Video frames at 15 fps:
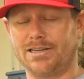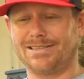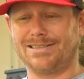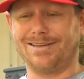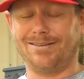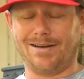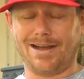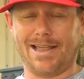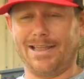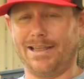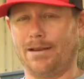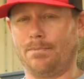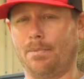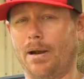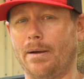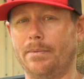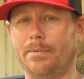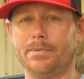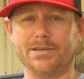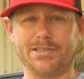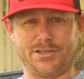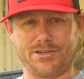until I hit
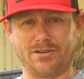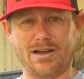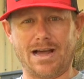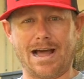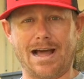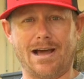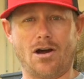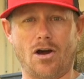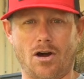probably July,